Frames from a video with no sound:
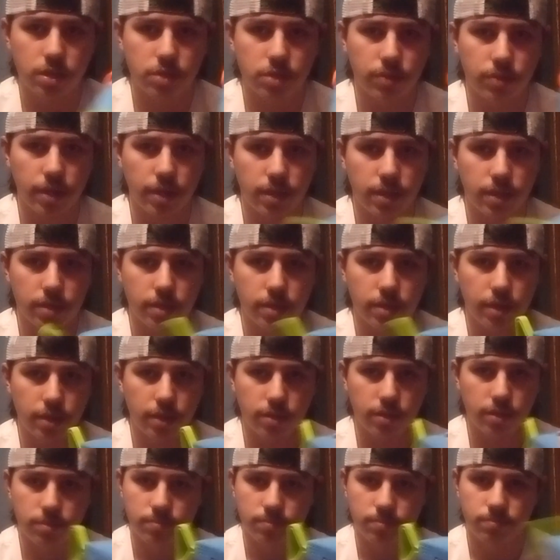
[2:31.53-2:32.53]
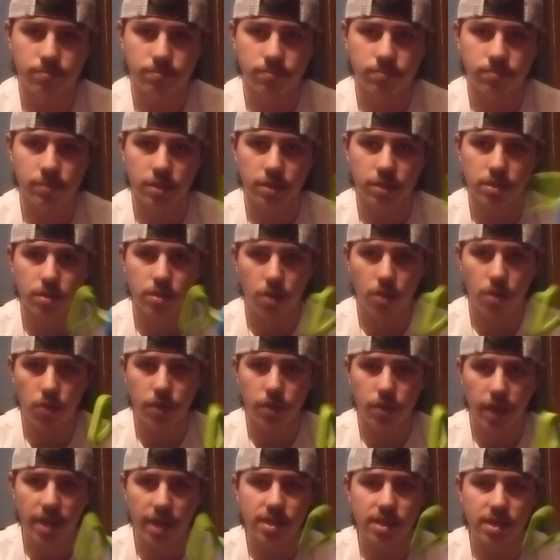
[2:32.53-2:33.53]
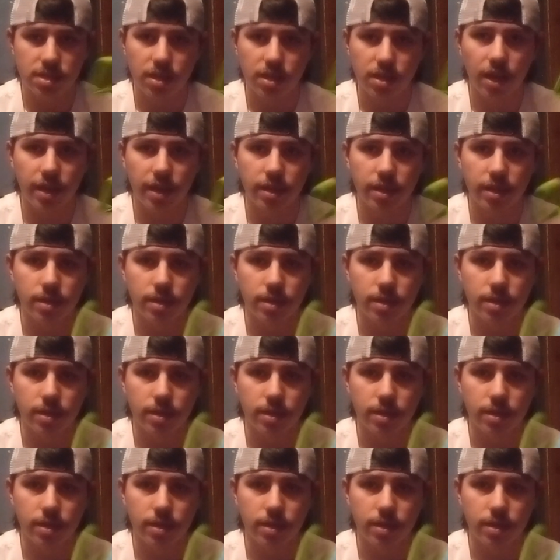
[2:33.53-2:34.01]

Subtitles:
do anything. It's an okay sight.